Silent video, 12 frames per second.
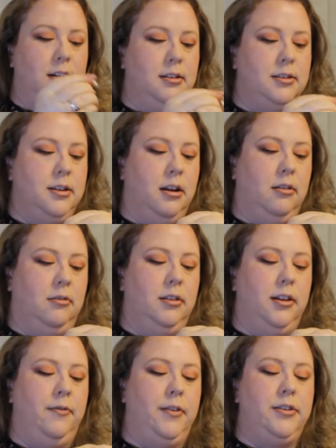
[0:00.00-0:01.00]
So
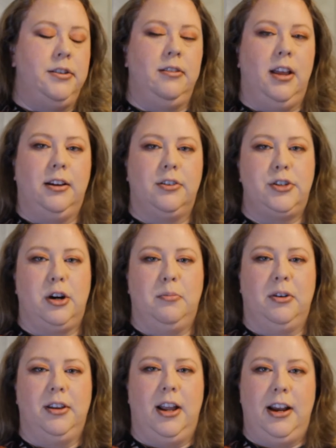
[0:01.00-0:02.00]
if you do like a
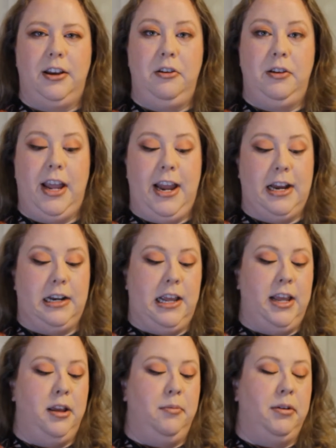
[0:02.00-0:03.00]
sharper line, you can
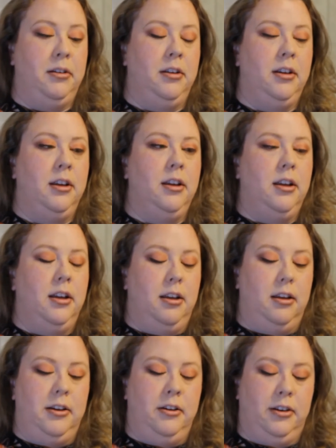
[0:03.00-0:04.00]
keep
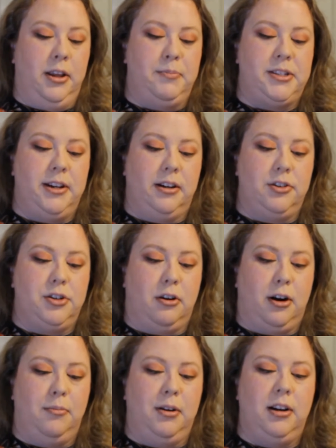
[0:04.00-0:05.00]
your lipstick
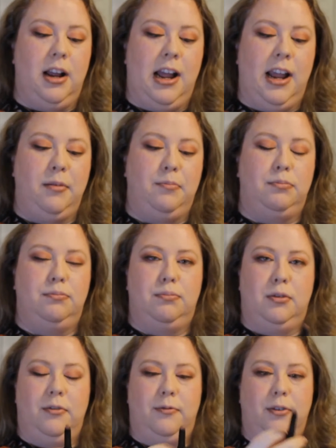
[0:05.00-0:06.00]
sharp. I
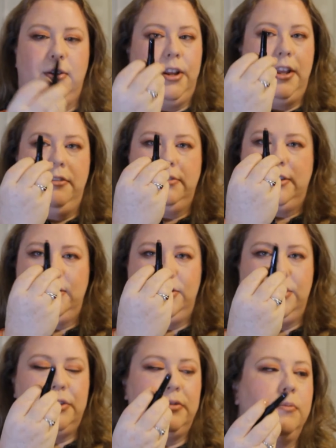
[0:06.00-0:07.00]
prefer to use it
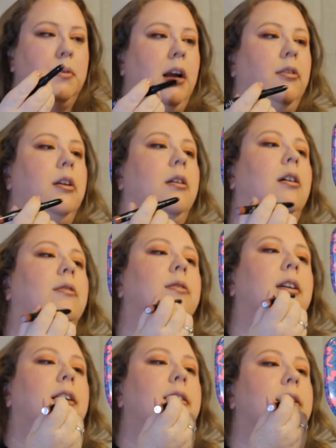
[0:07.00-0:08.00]
just rounded
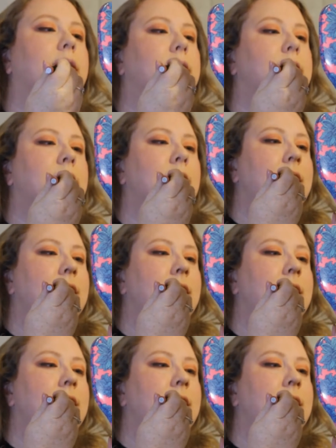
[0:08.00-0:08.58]
off like this.